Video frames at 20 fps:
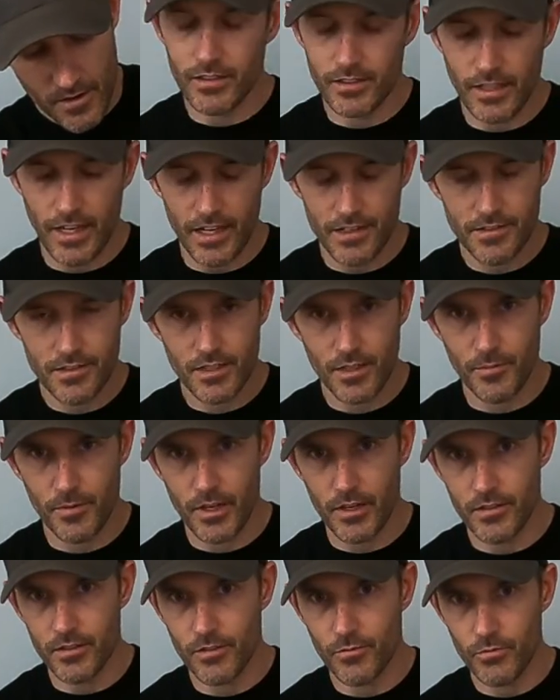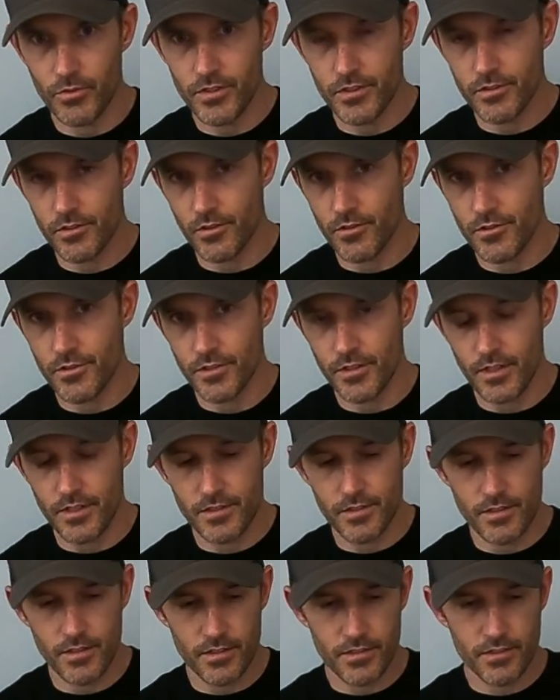Last time I researched
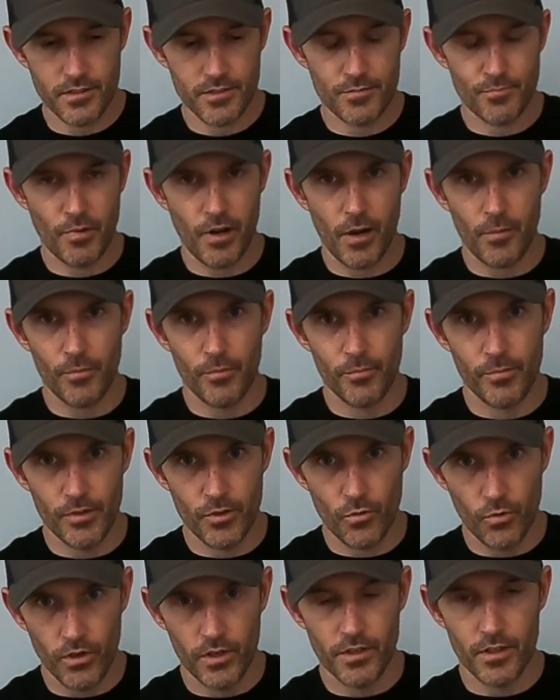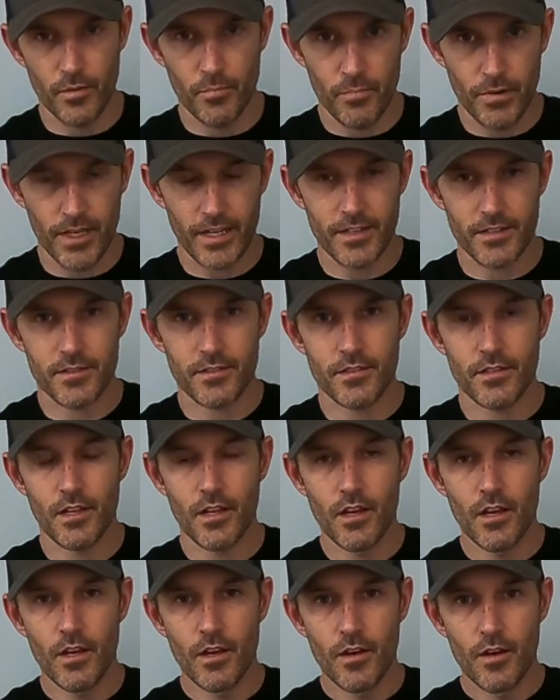this, this is probably one of the biggest
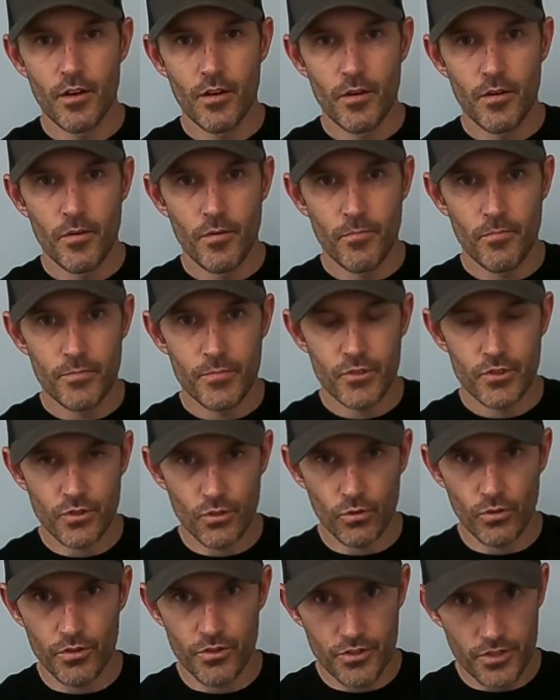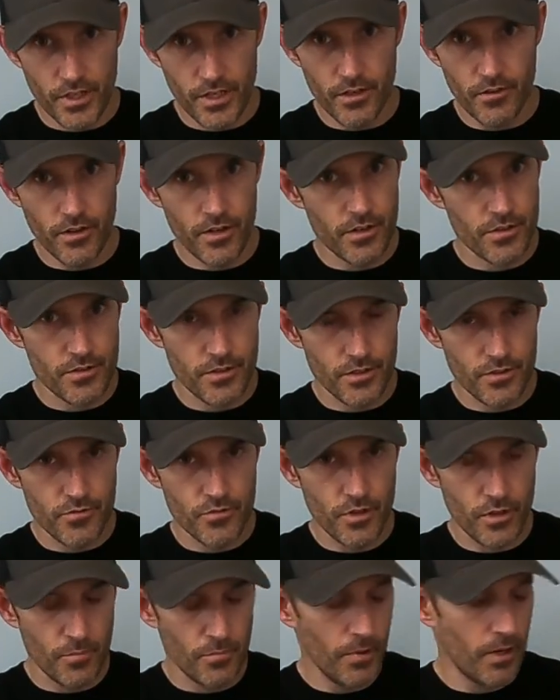solar generators that you
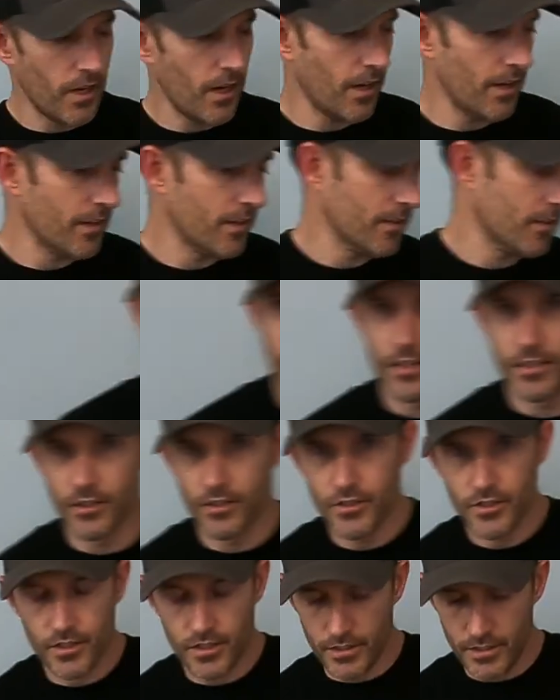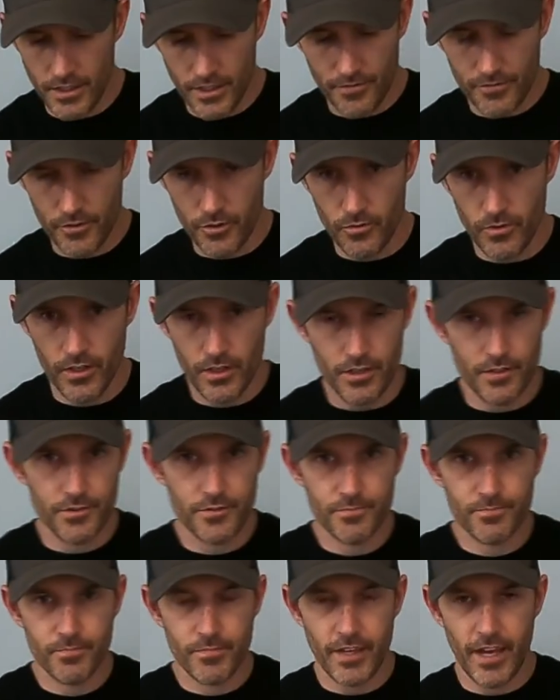can buy. I know you could definitely run a
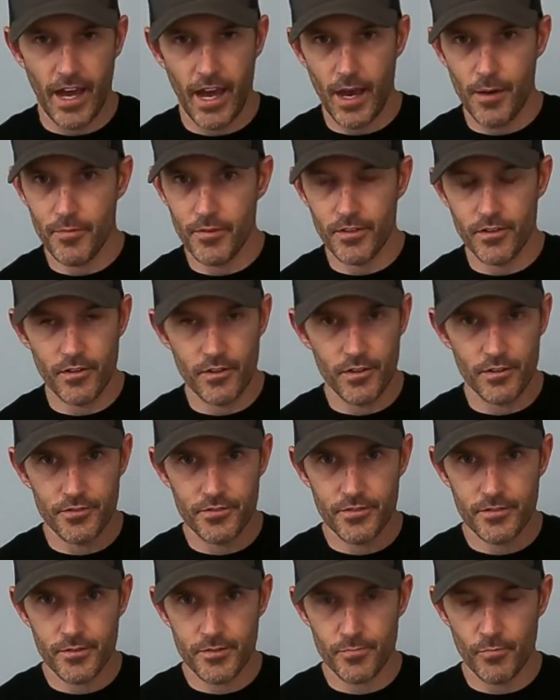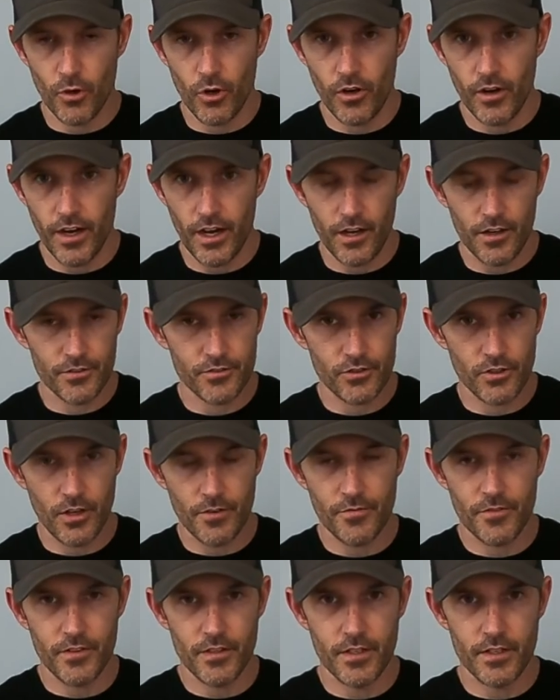cabin or a small house
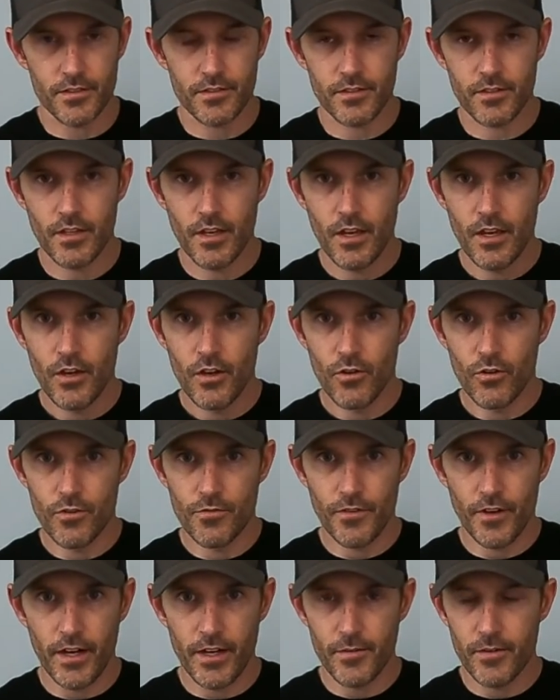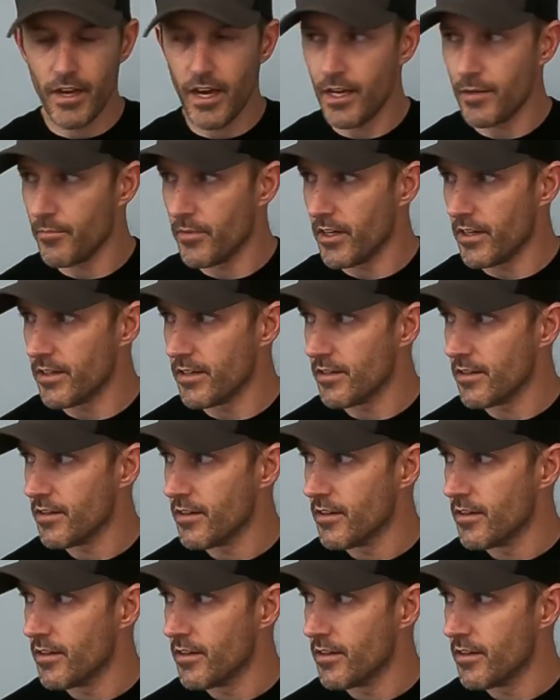off of this, or if I had my